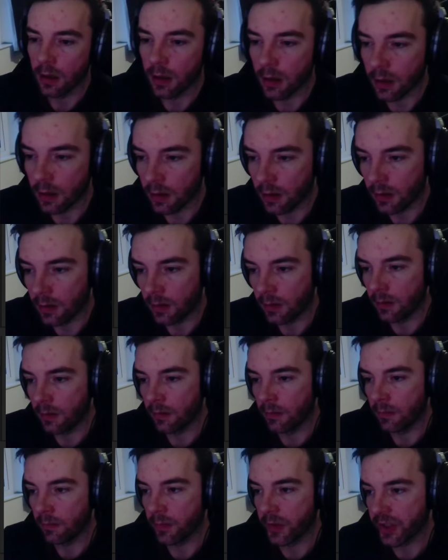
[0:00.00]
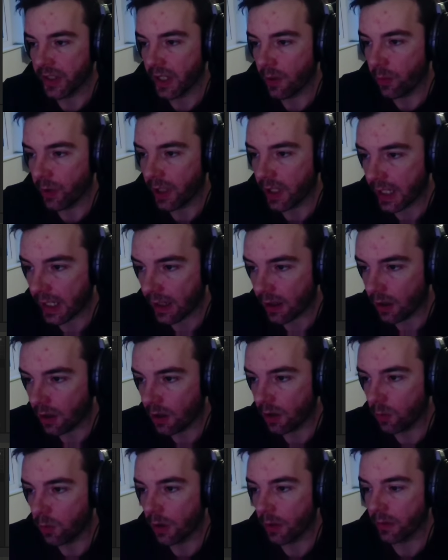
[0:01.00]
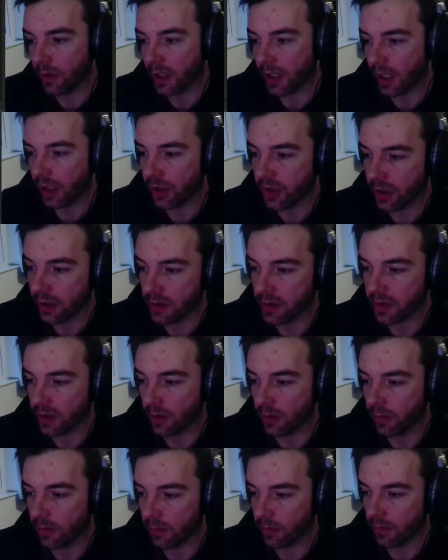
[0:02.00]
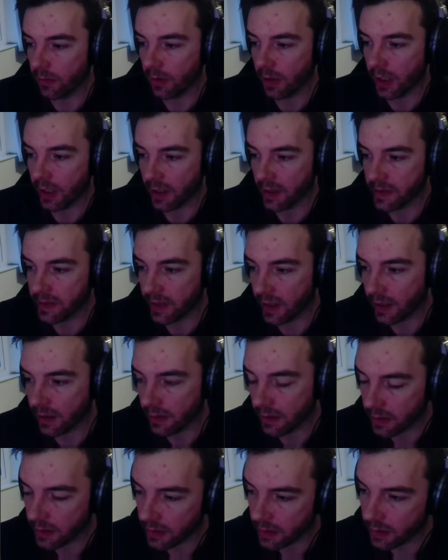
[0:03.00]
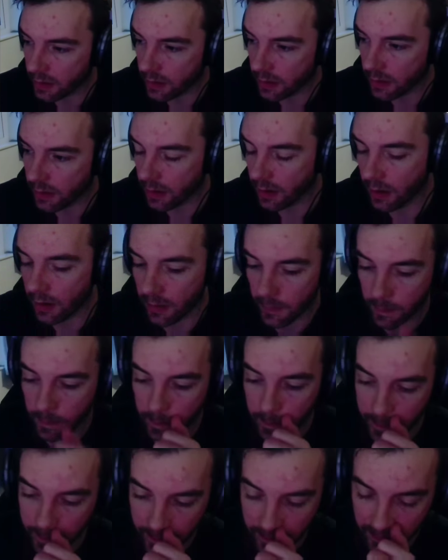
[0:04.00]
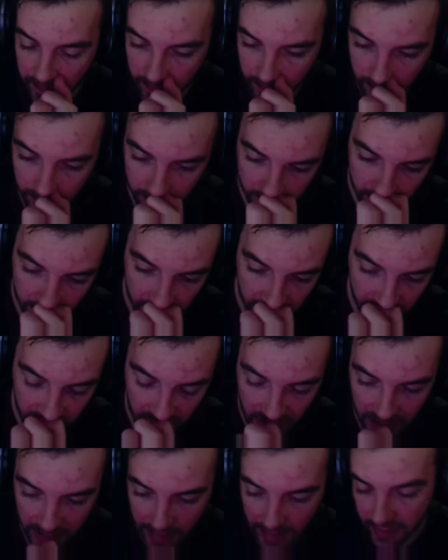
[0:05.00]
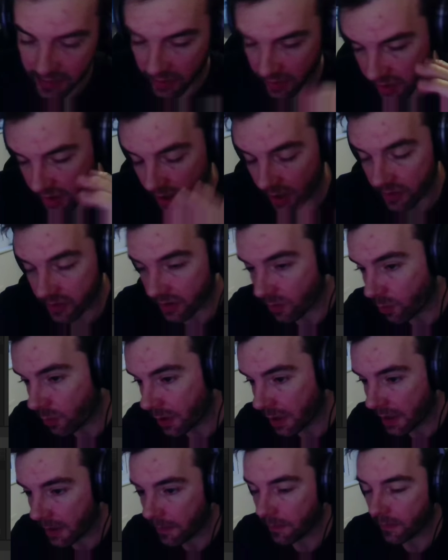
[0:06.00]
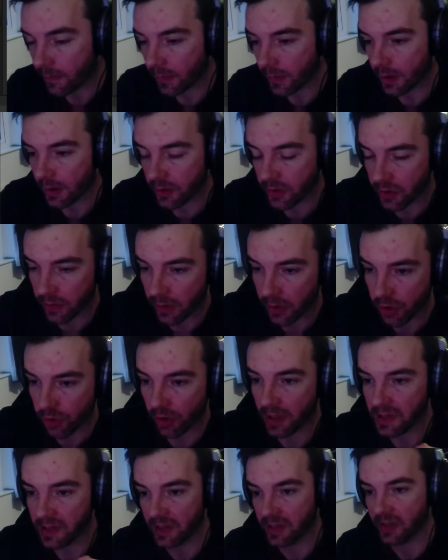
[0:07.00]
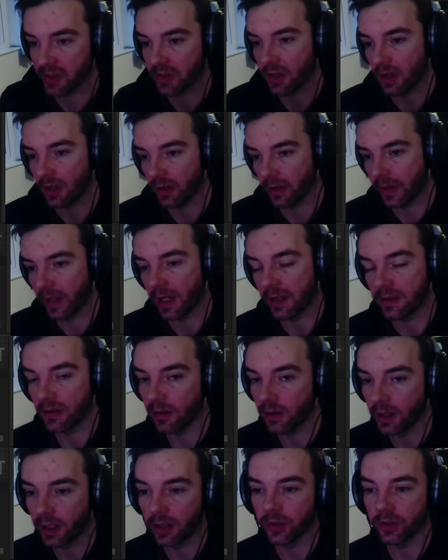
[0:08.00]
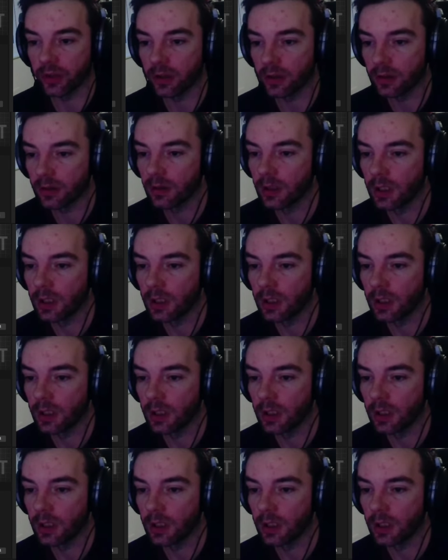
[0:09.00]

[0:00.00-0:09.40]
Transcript: So yeah, we get our world location. So like I said, it has to start somewhere. So the traces start at the active location,